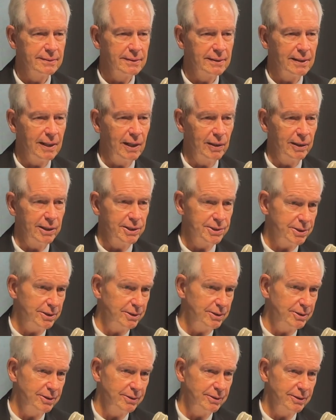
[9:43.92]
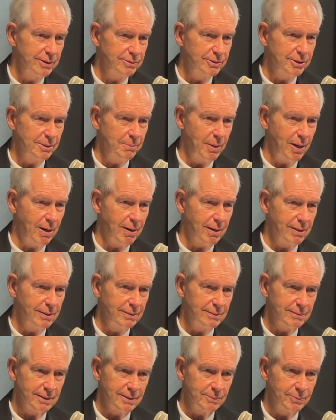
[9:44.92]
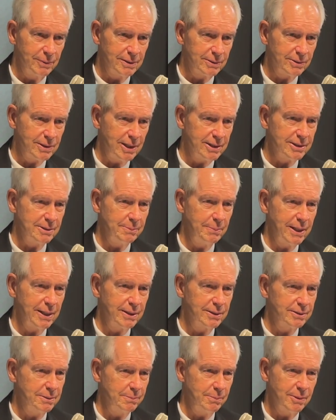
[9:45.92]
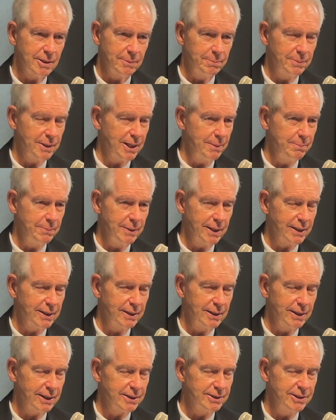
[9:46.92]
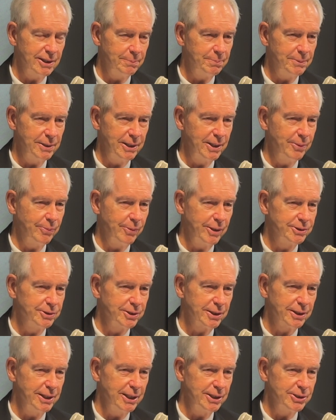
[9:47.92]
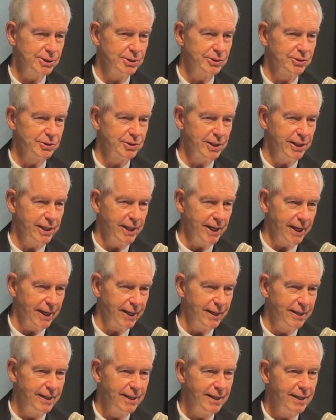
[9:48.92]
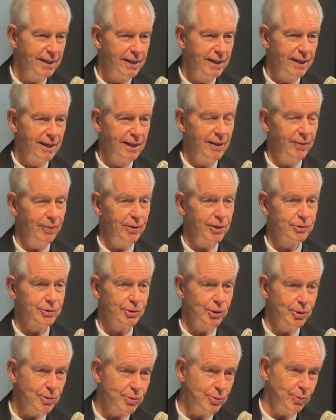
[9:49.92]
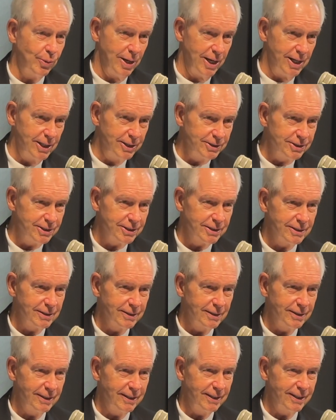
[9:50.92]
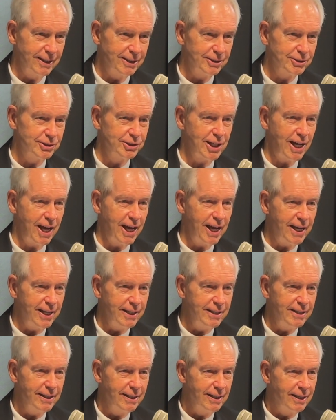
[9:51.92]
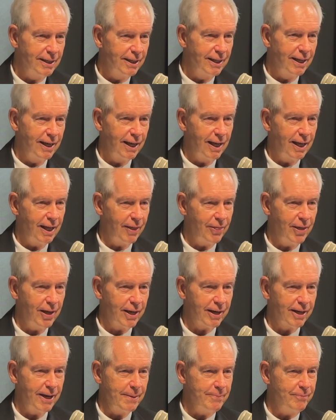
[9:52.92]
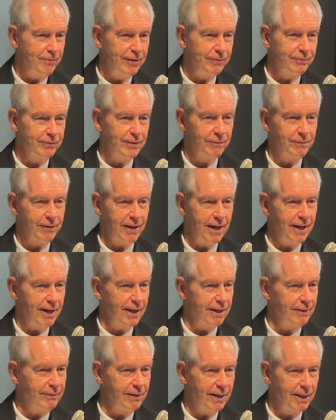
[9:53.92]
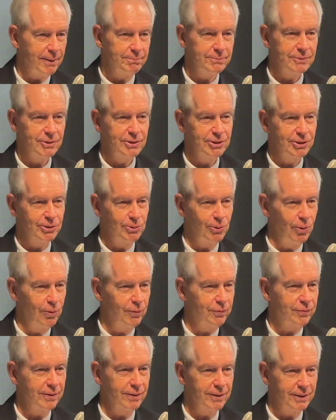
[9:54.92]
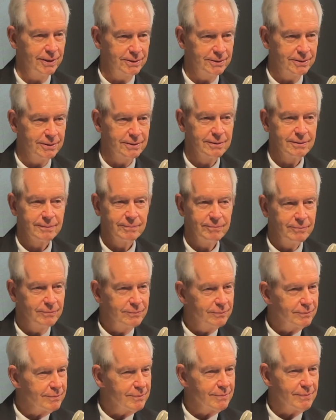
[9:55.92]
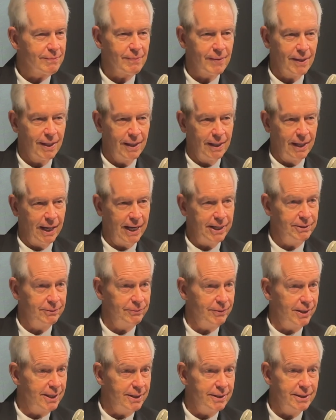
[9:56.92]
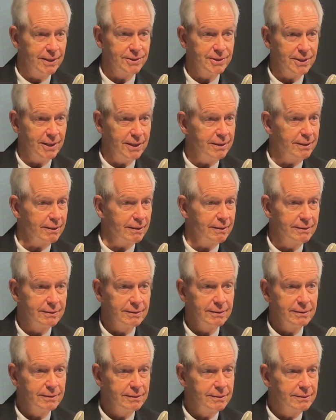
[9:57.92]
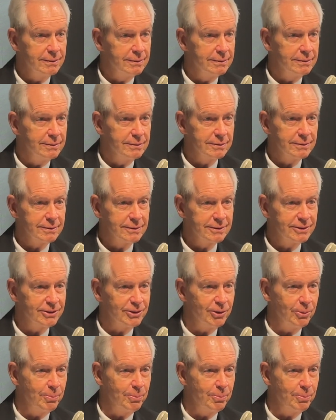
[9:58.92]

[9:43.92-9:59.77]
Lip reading: I'll listen to you tomorrow, and we'll talk about it tomorrow, but I'm not going to accept any resignations today. The truth was, inside, I thought, I'm 55. I'm too old for this. I don't need this either. So